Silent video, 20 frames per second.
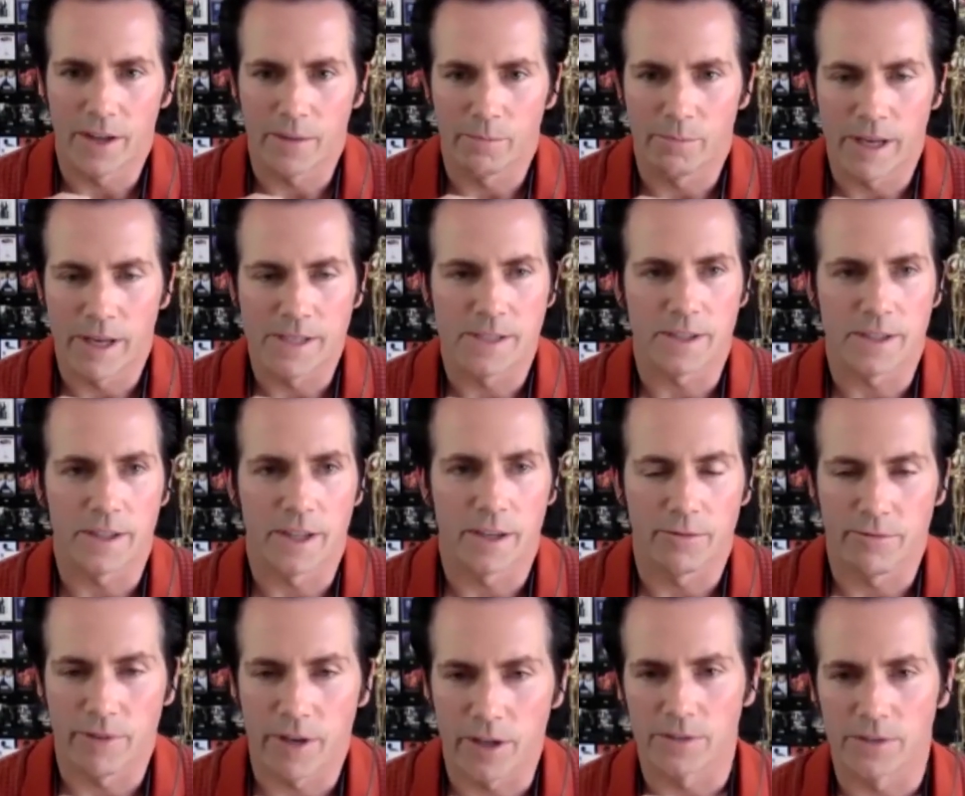basically a
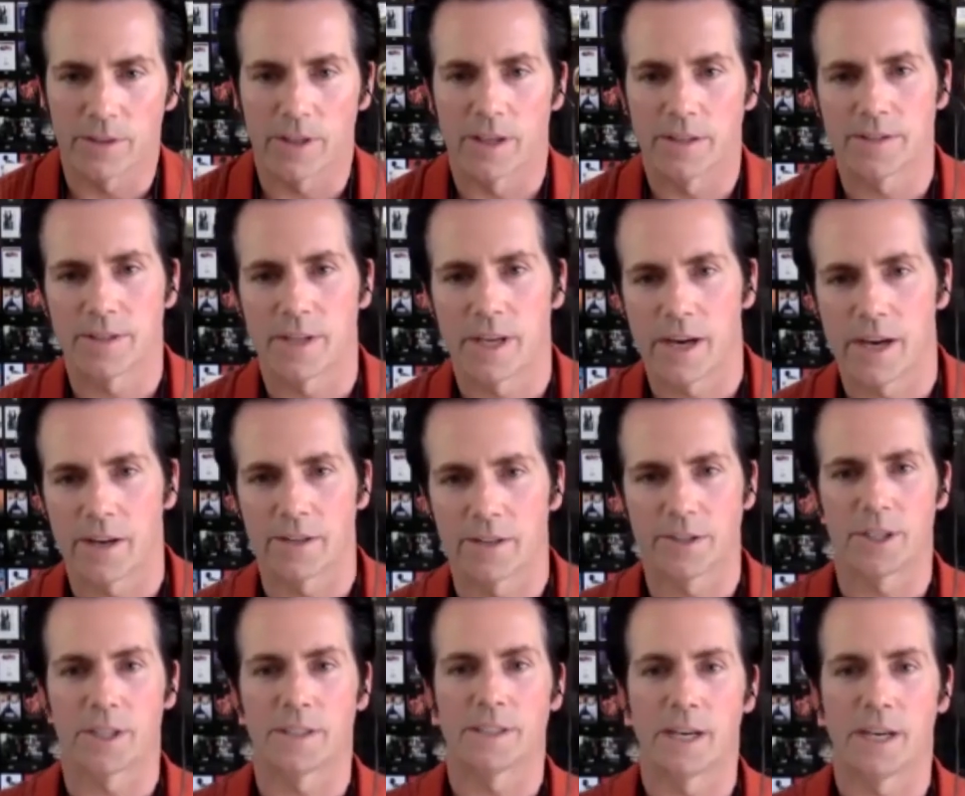riddle as to how to
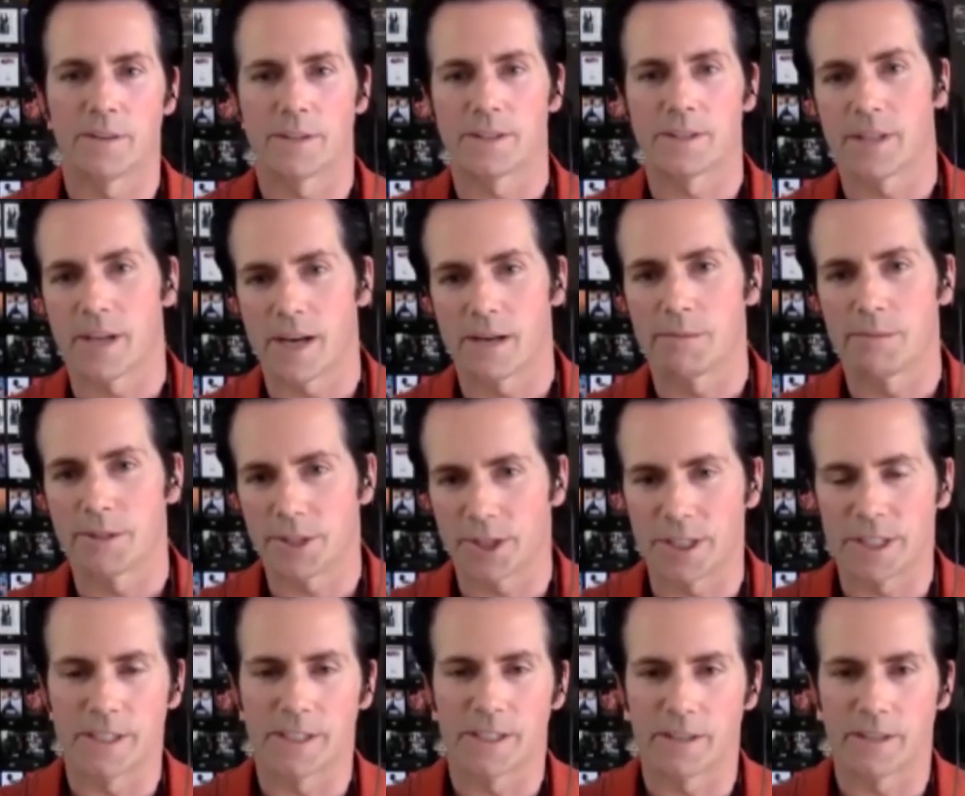shut down this time
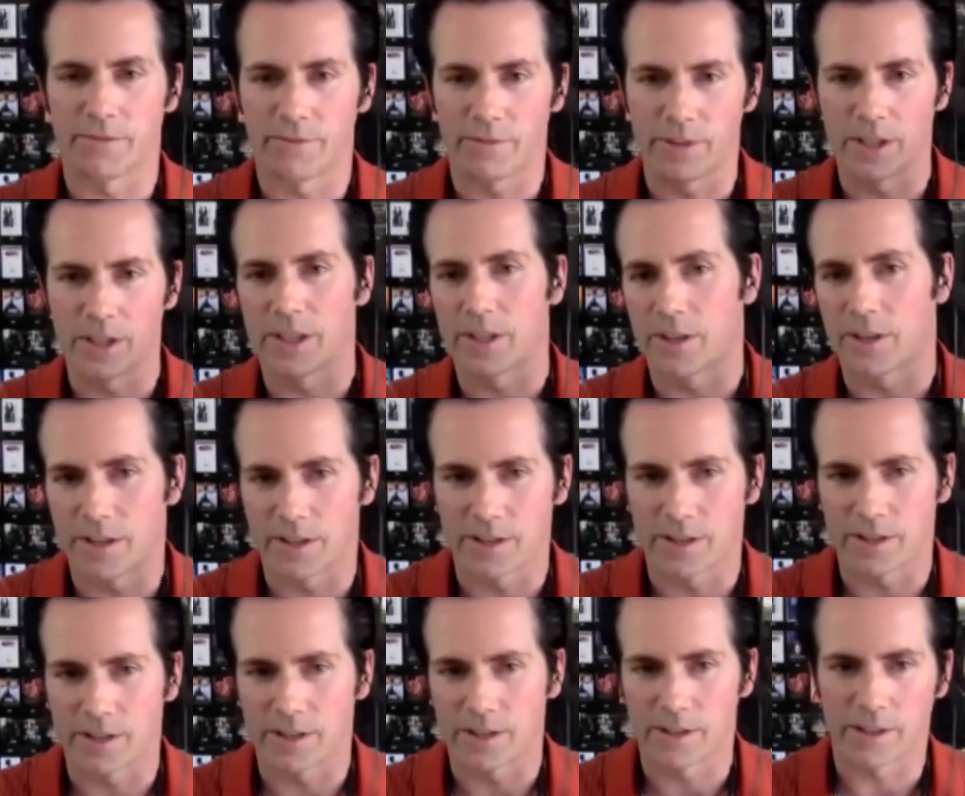machine that Finley
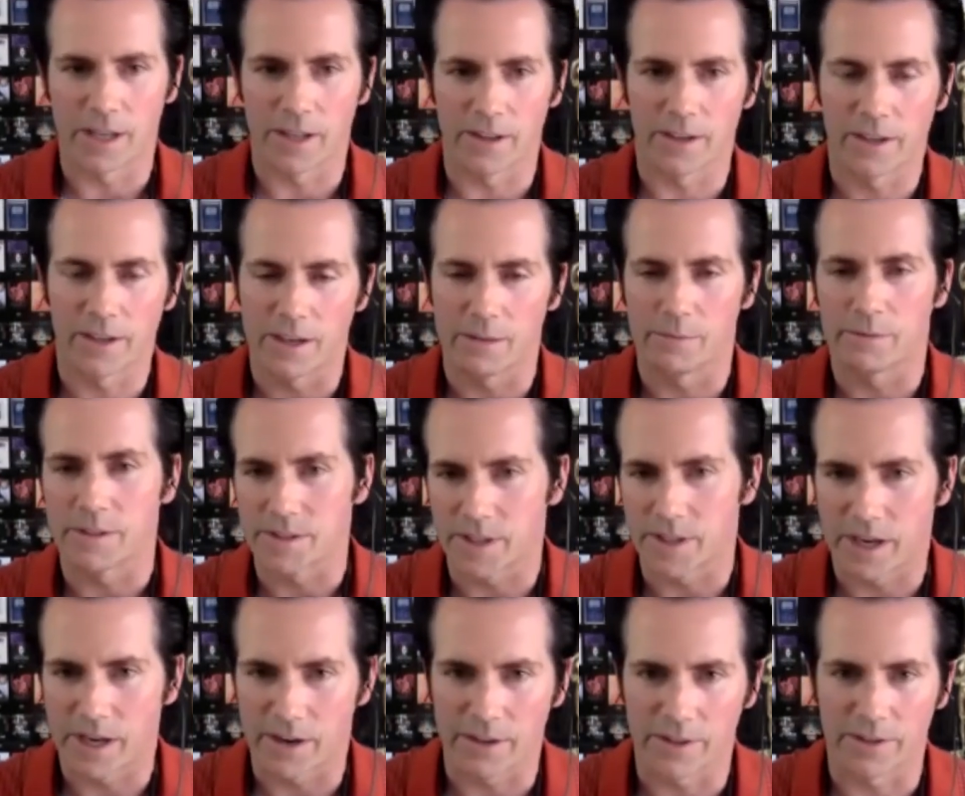Hart, Anthony Hopkins'
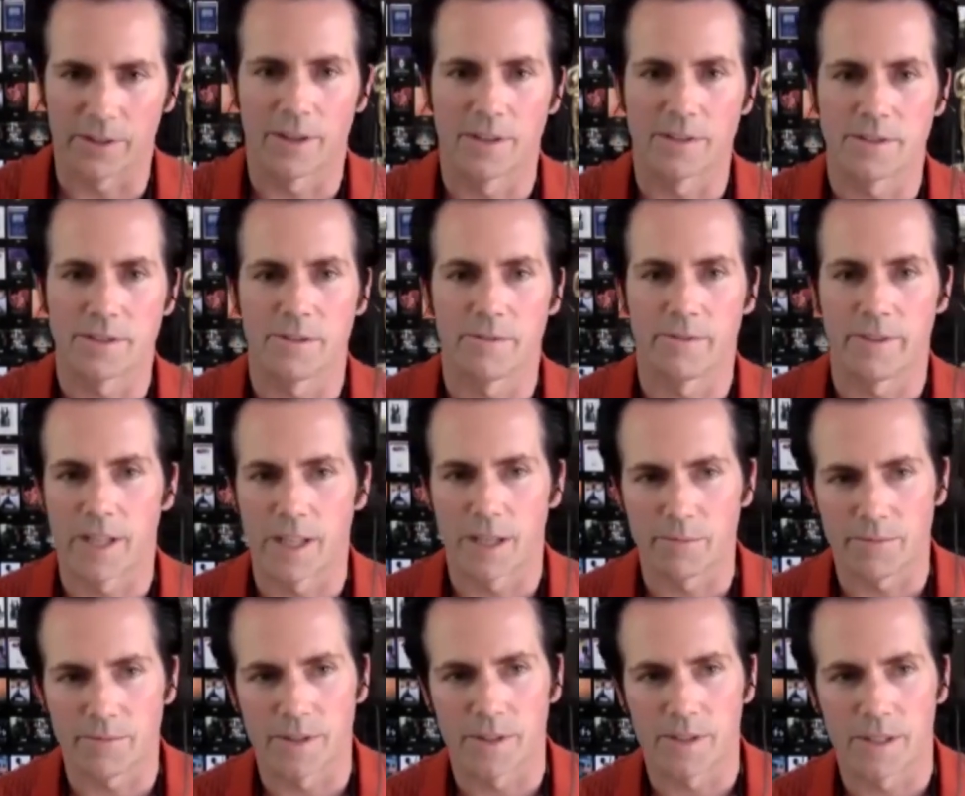character, has
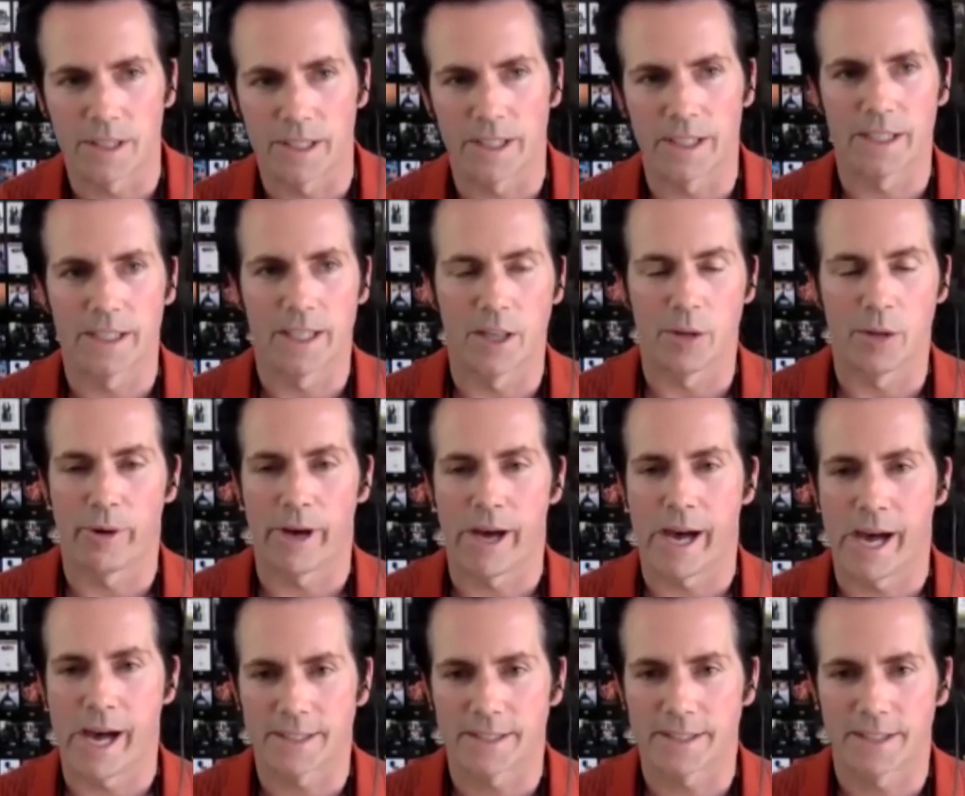developed in the
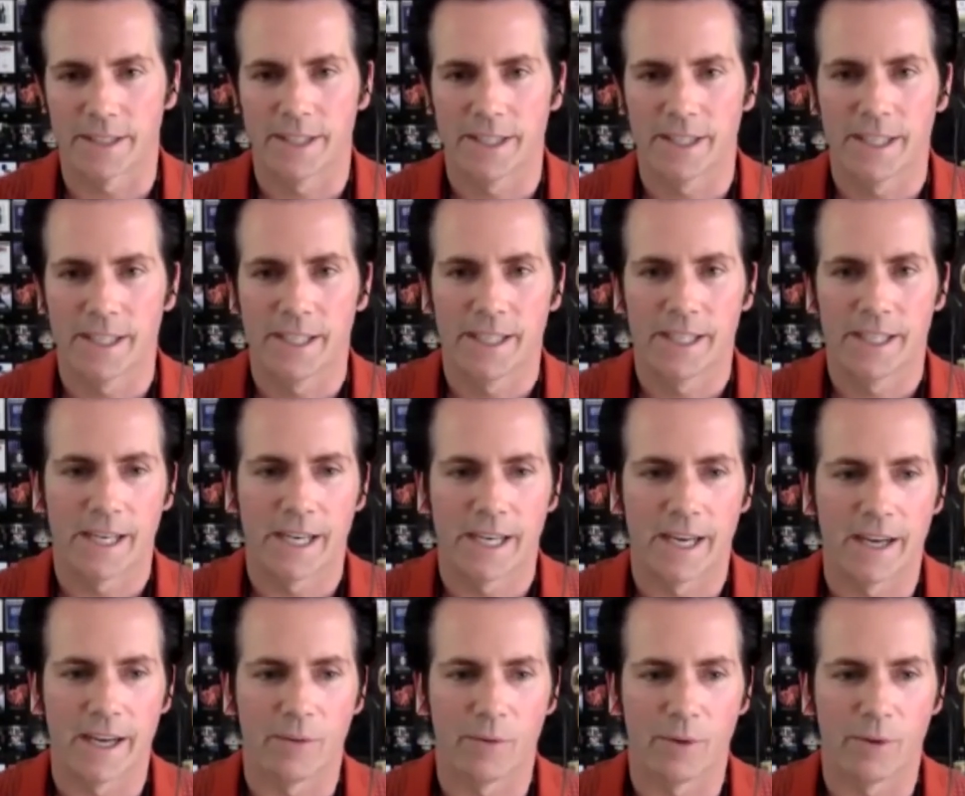past,
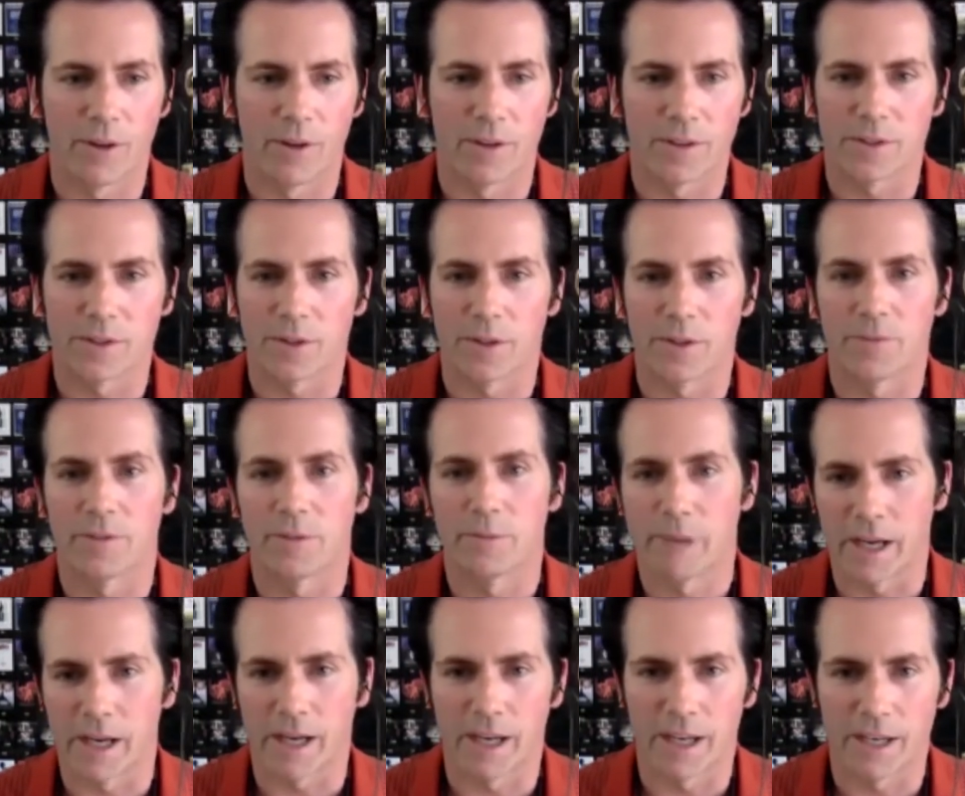and whether it's good for
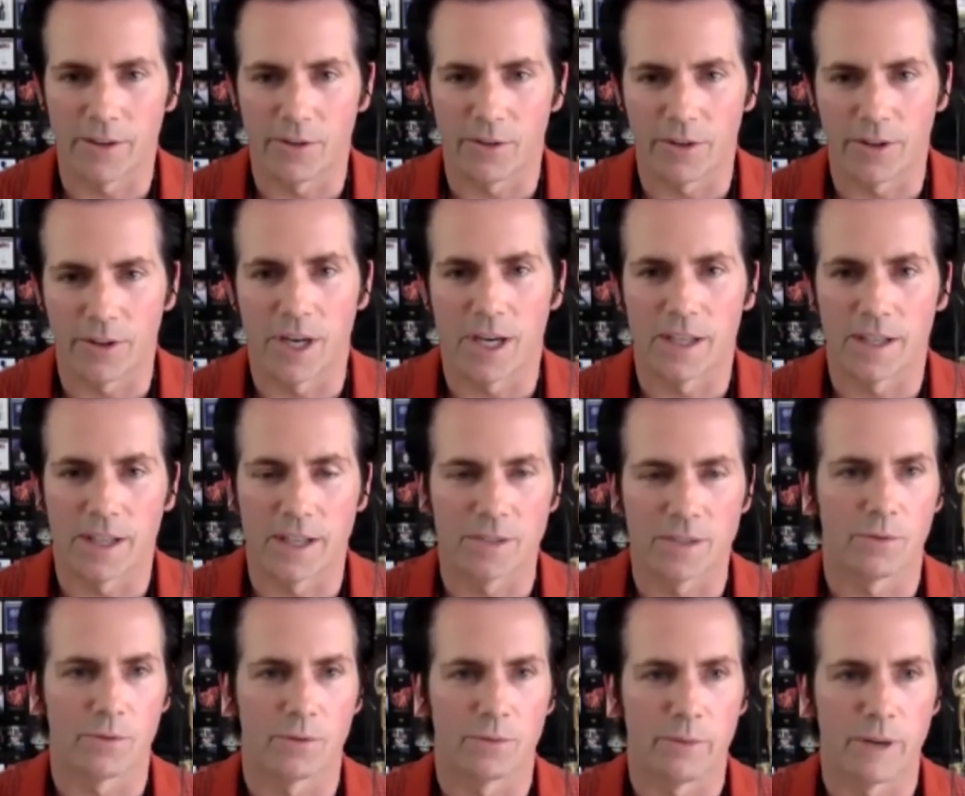mankind or not,
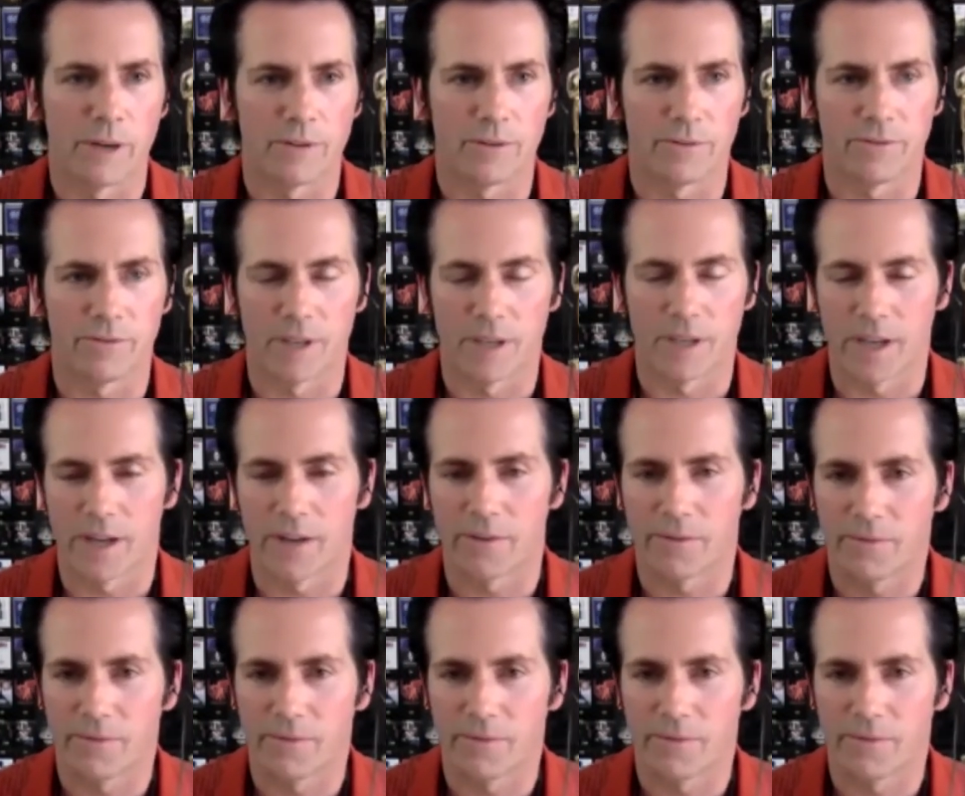that's what we're about to find out.